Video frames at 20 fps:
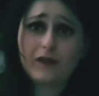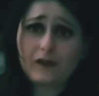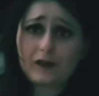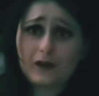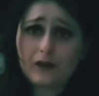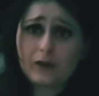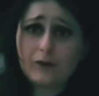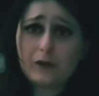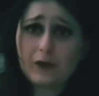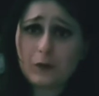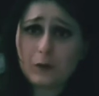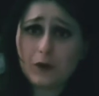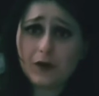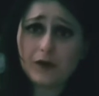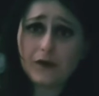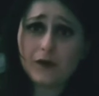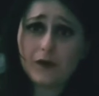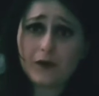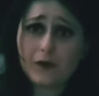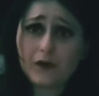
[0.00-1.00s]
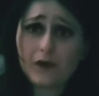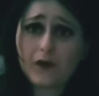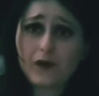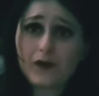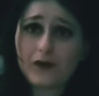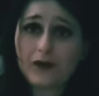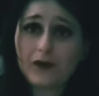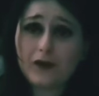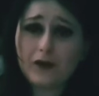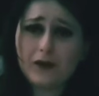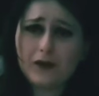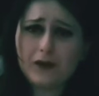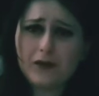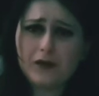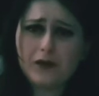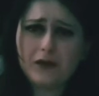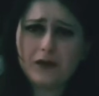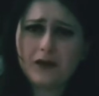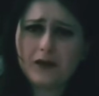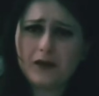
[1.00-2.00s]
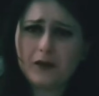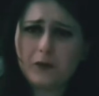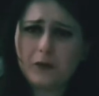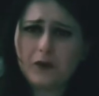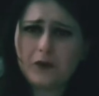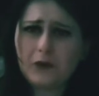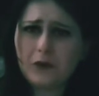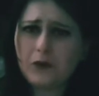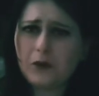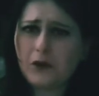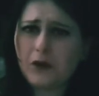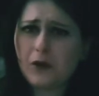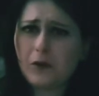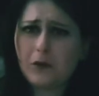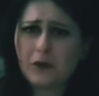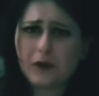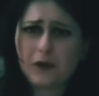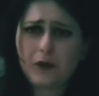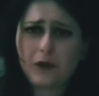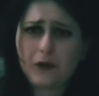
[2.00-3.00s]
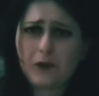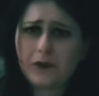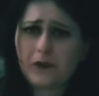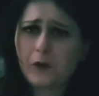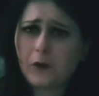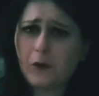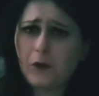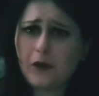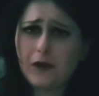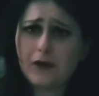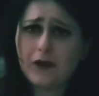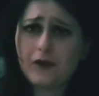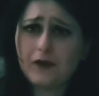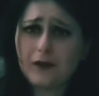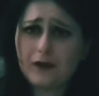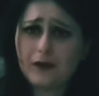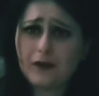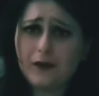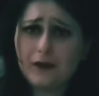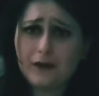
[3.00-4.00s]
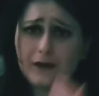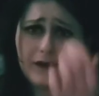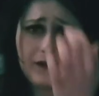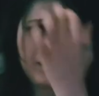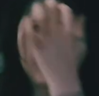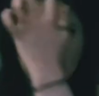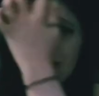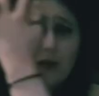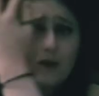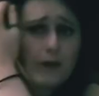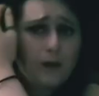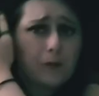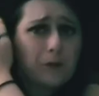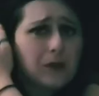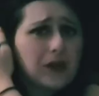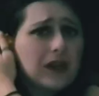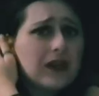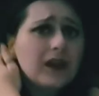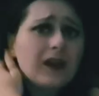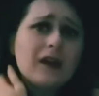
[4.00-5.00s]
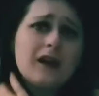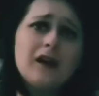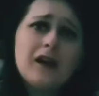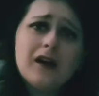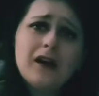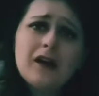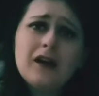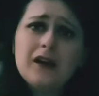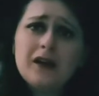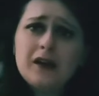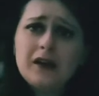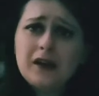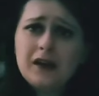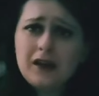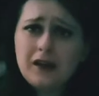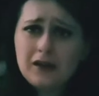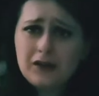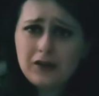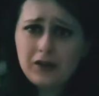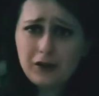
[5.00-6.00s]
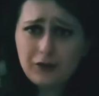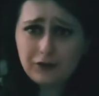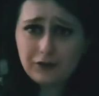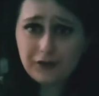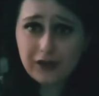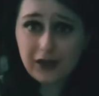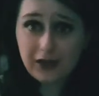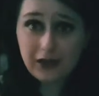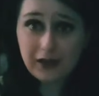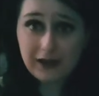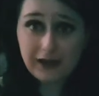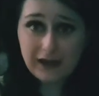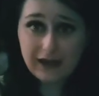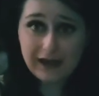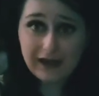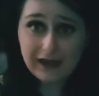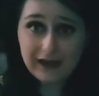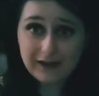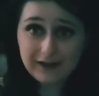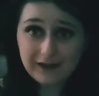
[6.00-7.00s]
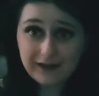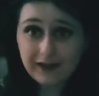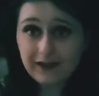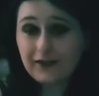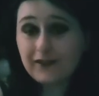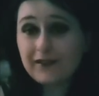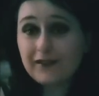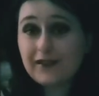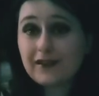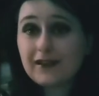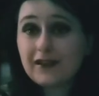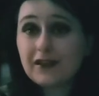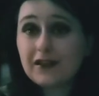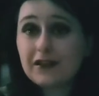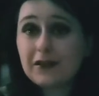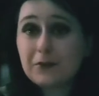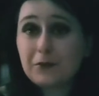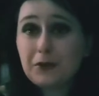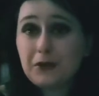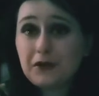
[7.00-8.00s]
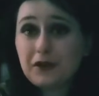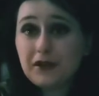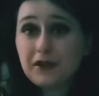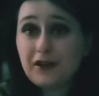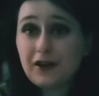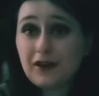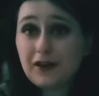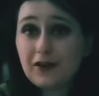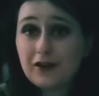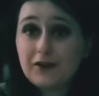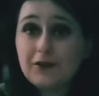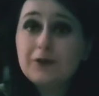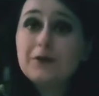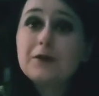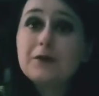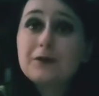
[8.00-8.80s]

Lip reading: is going to be one of those kind of, oh God, we've all got one of those at work kind of guys. You know, the big, tough guy out that likes to kind of put it on.